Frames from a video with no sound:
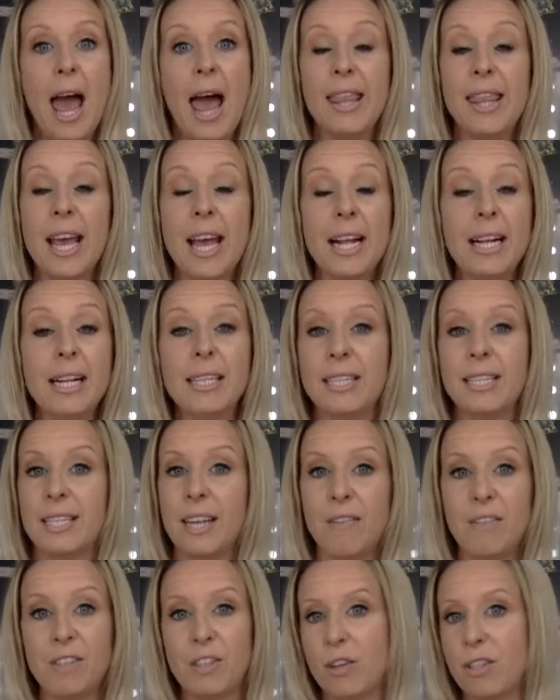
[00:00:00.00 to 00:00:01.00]
And then
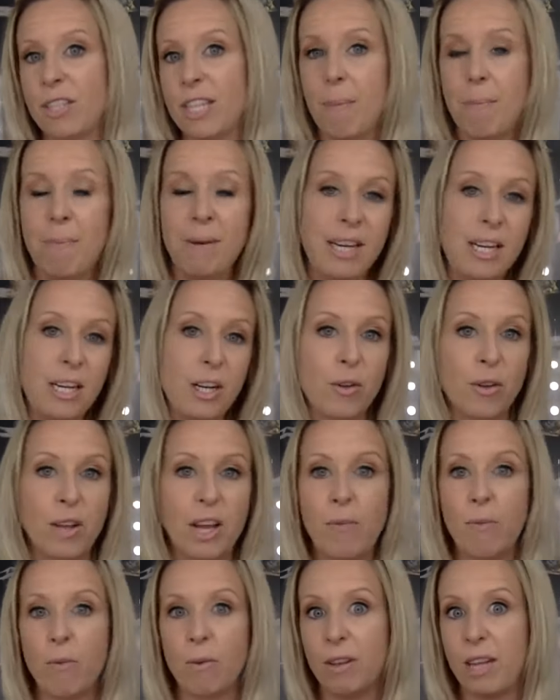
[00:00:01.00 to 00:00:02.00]
stuff starts happening in your
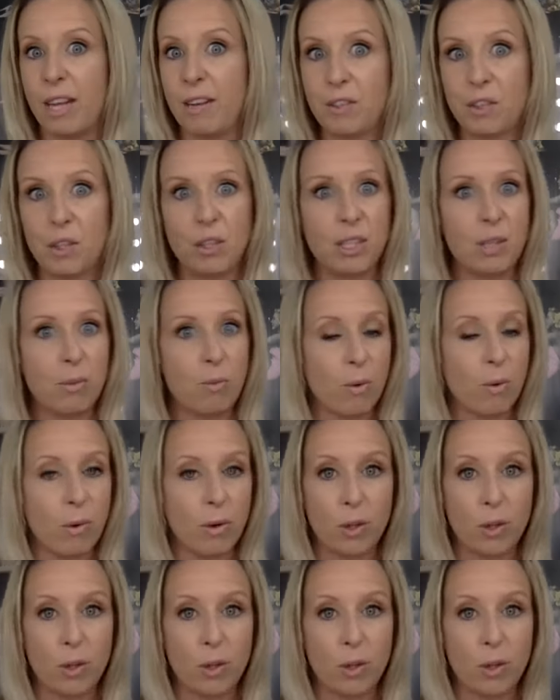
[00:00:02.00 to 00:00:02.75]
life where life starts